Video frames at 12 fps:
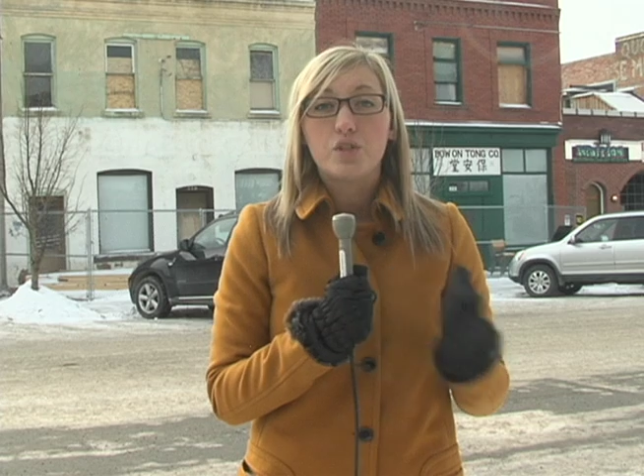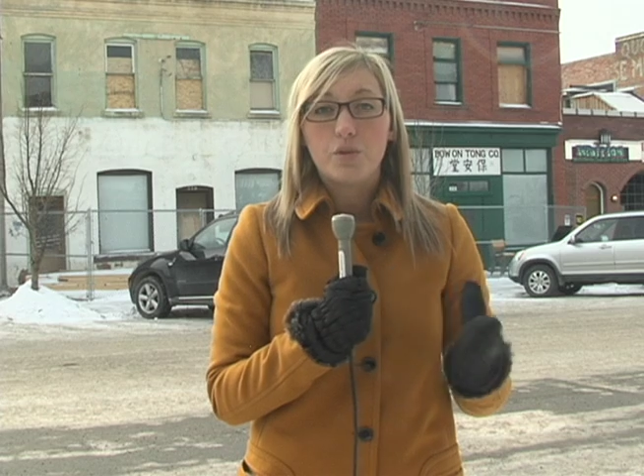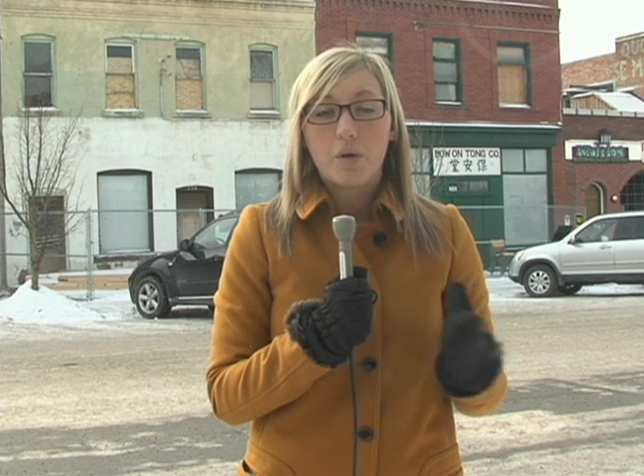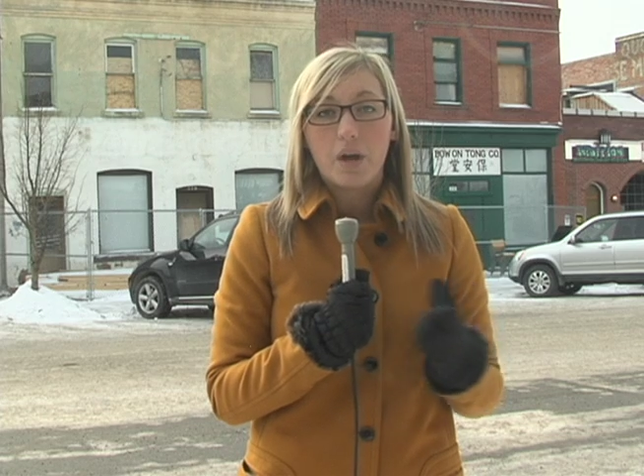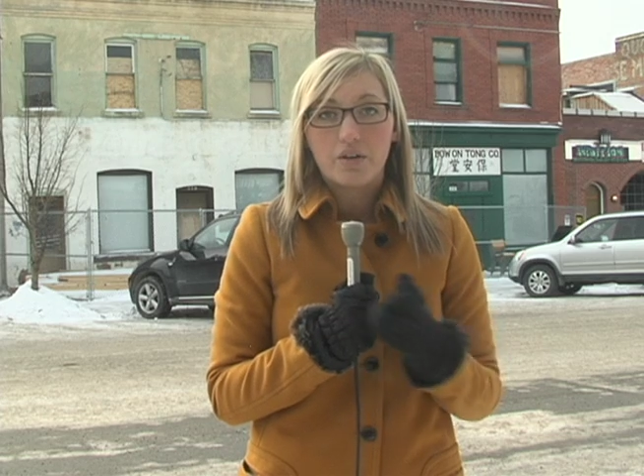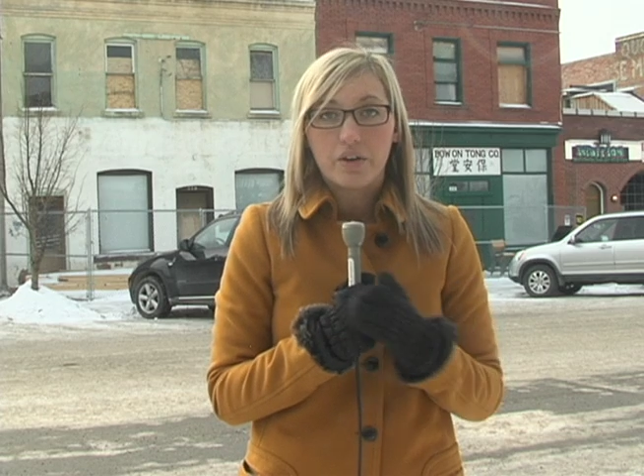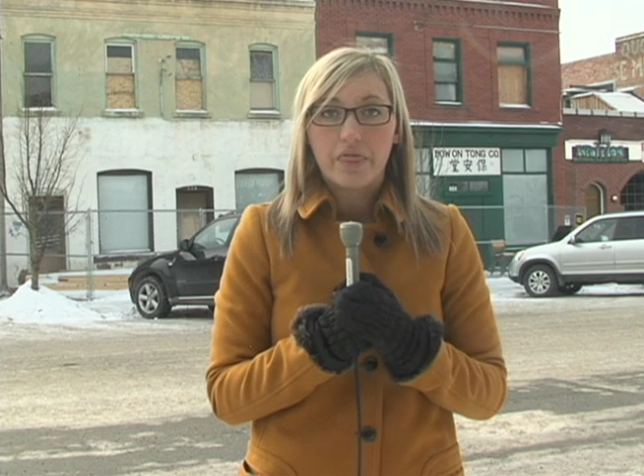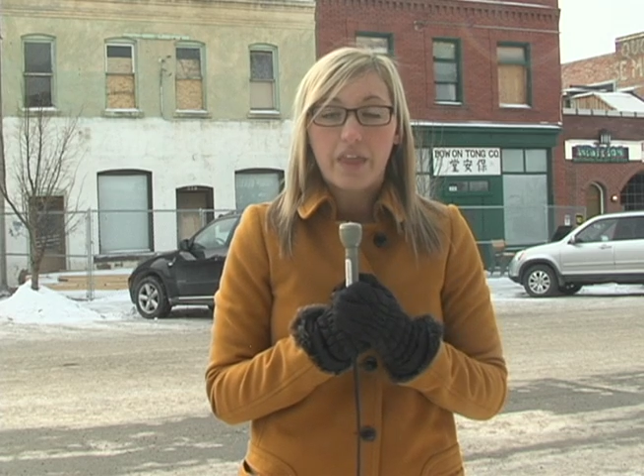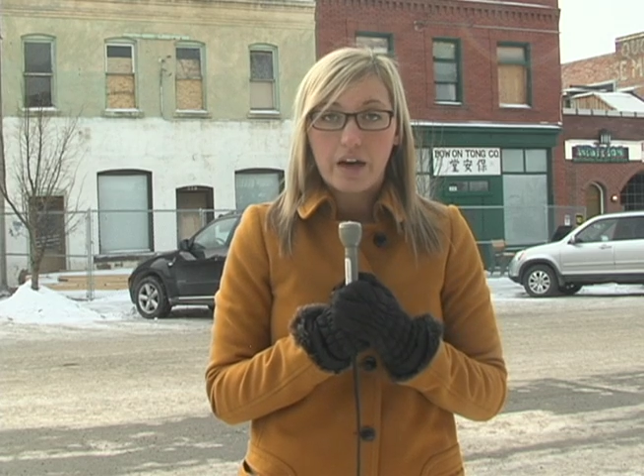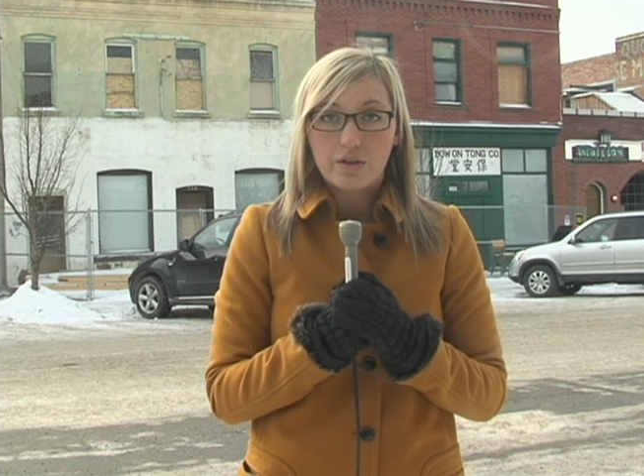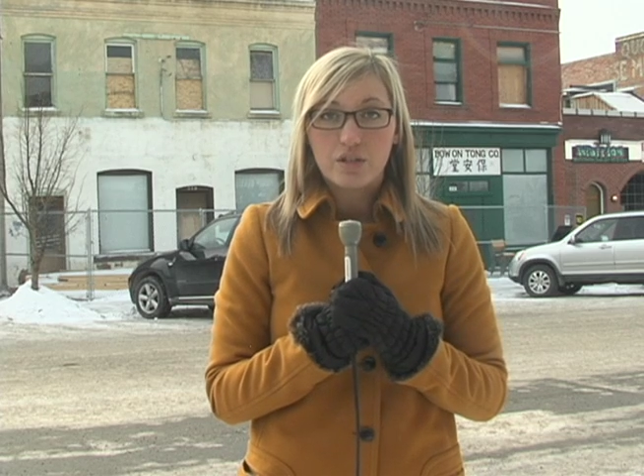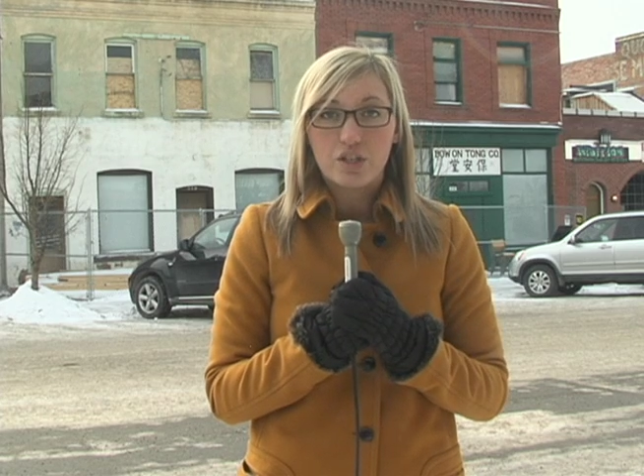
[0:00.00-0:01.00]

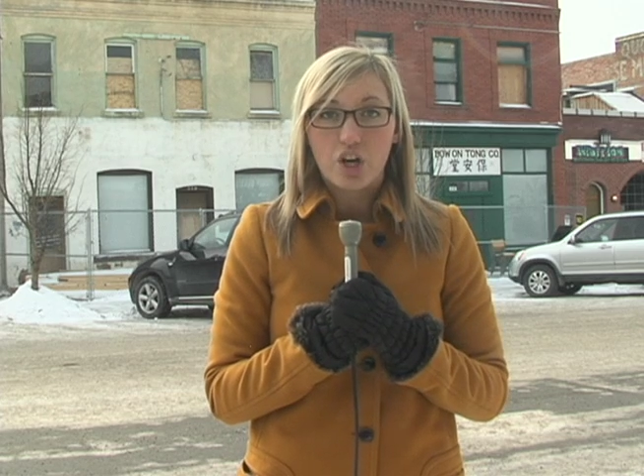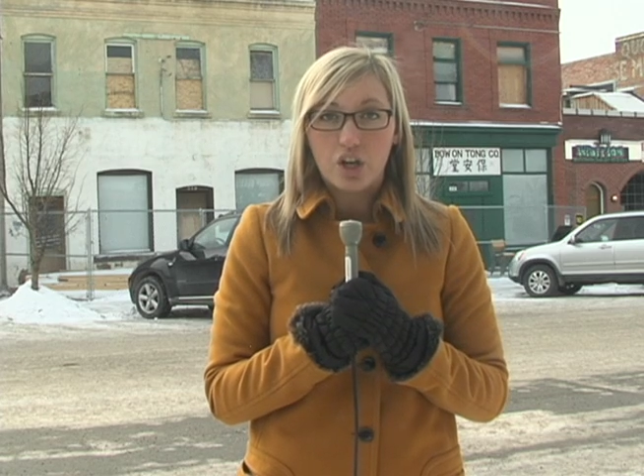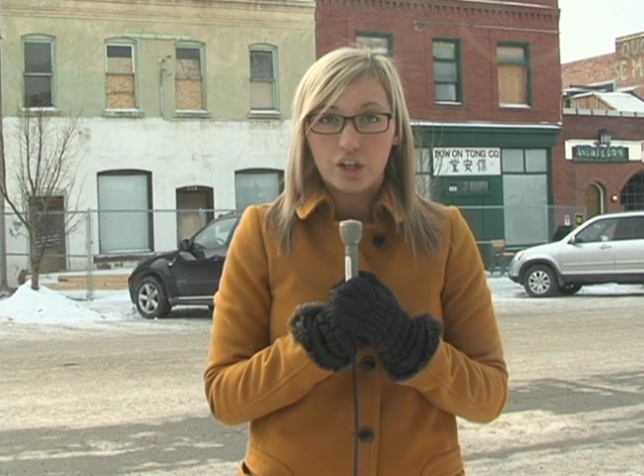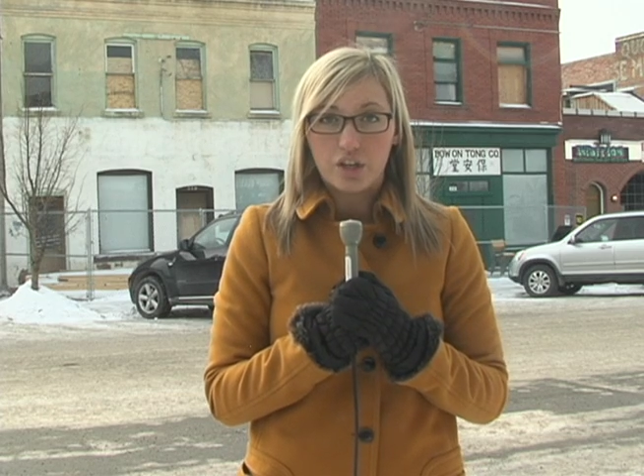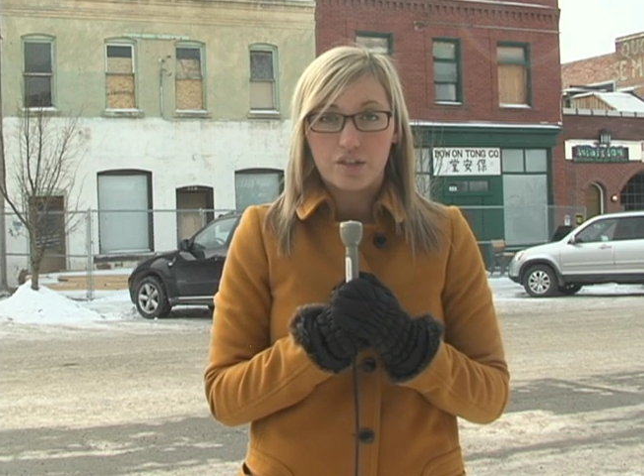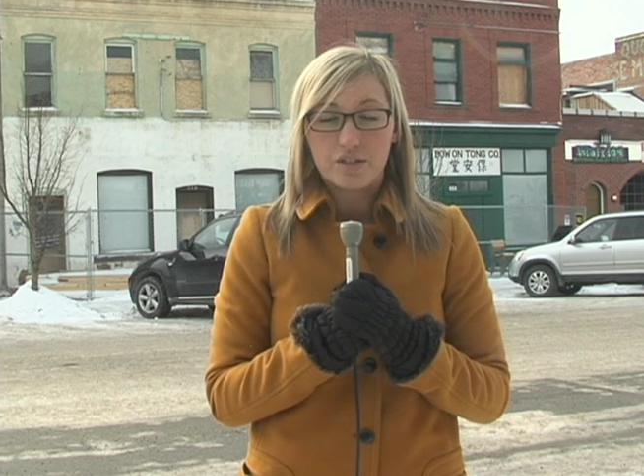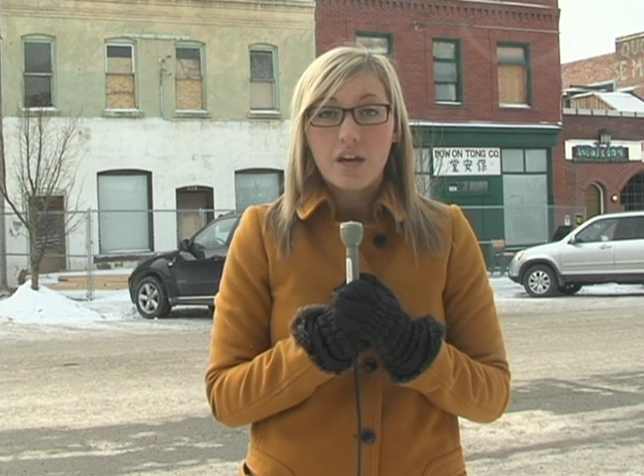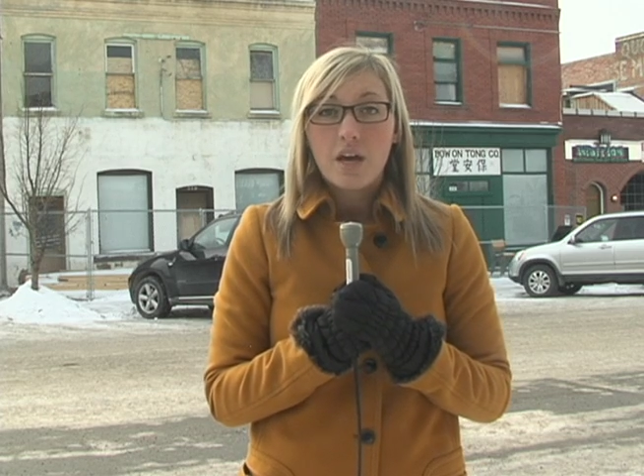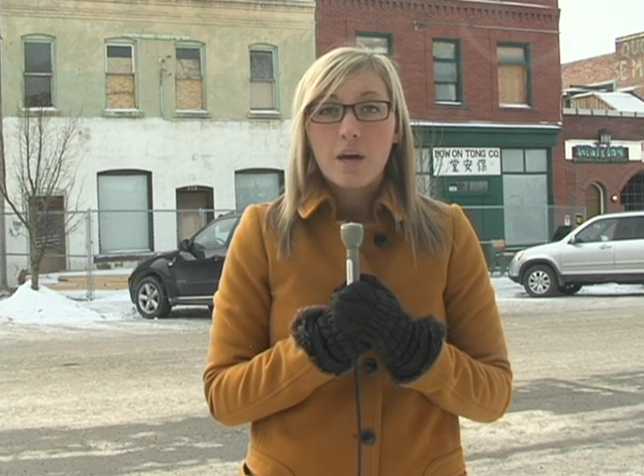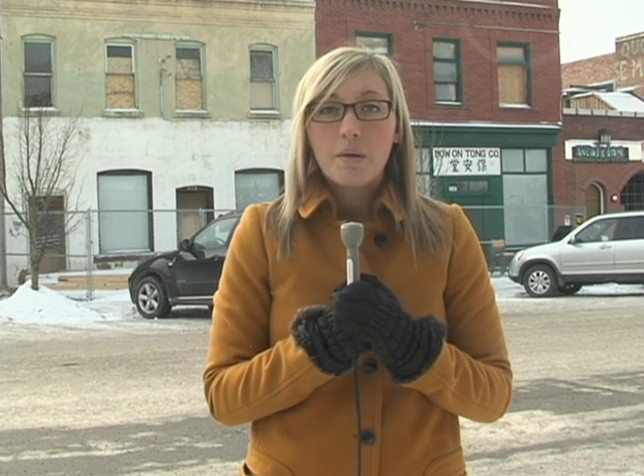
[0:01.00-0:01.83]
$200,000.